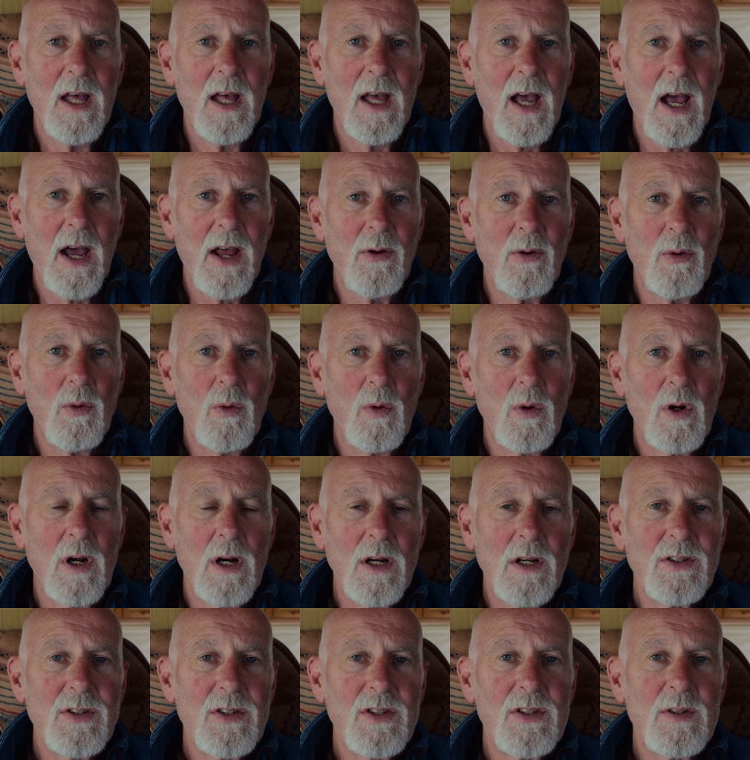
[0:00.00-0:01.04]
at all
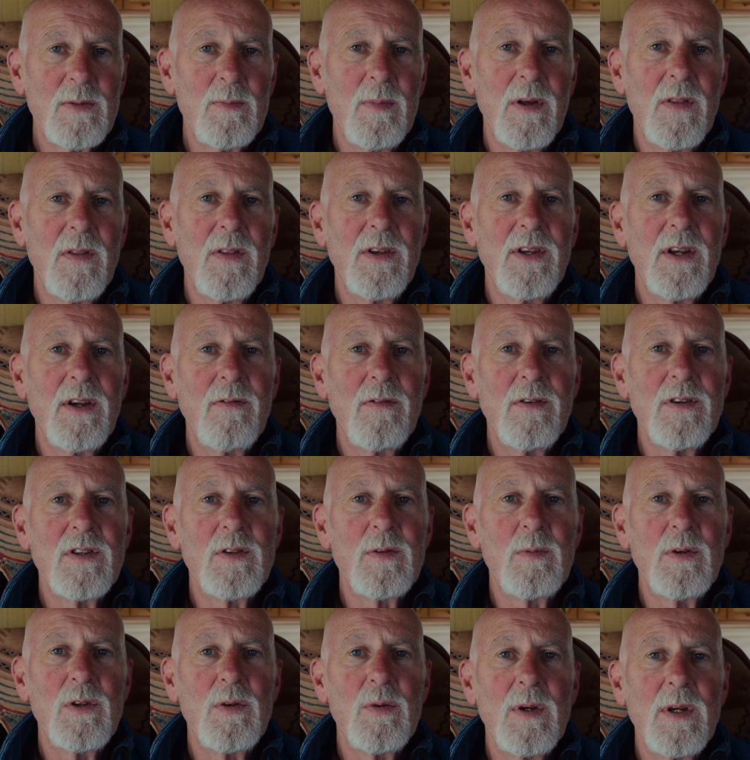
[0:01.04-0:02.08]
costs. But the difference
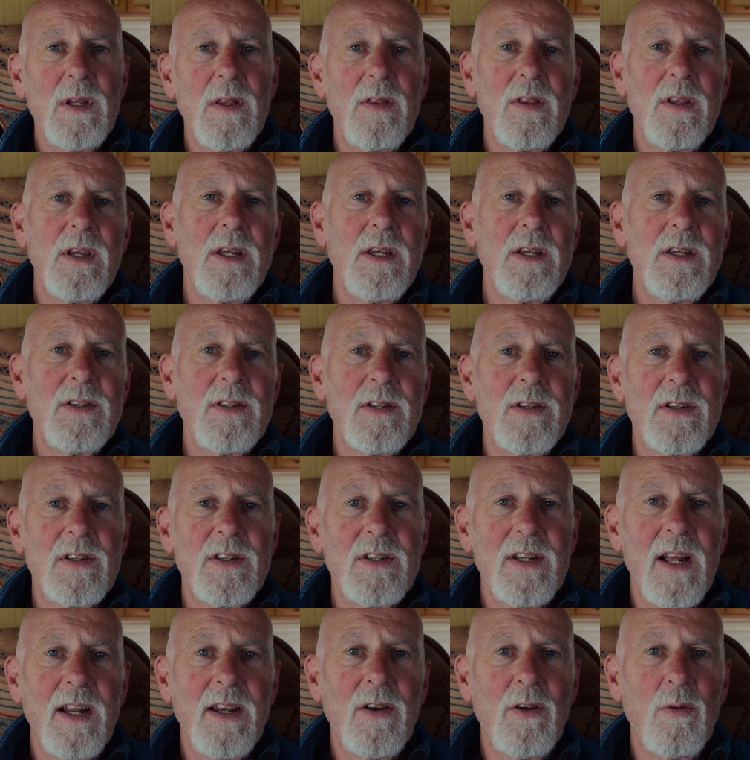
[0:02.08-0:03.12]
between these and the
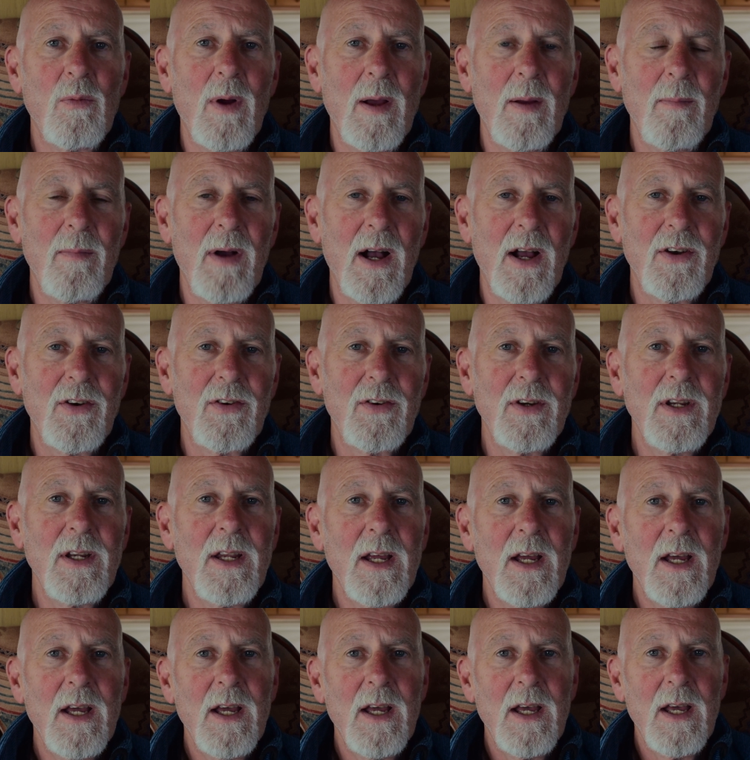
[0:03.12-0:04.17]
standard wet battery
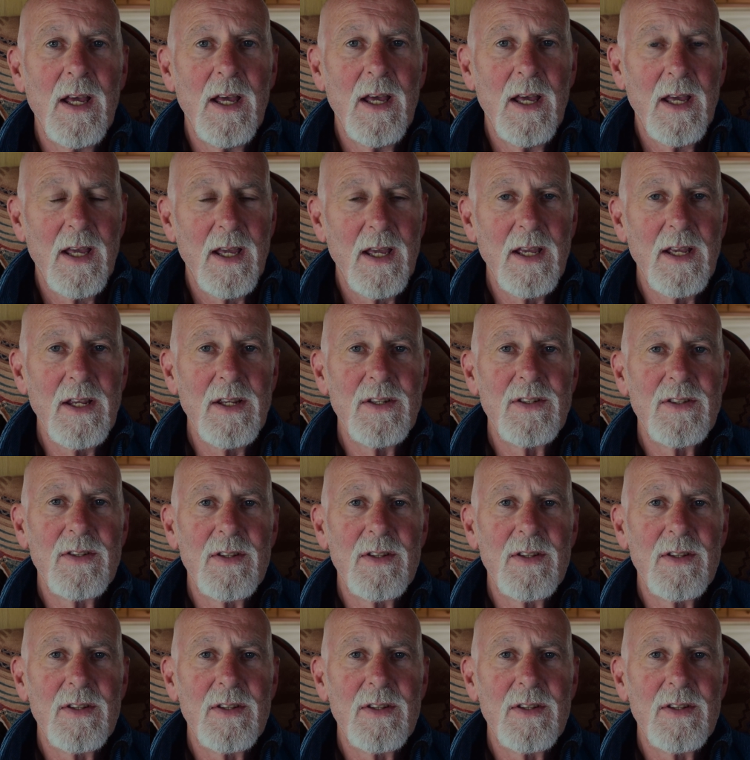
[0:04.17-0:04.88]
is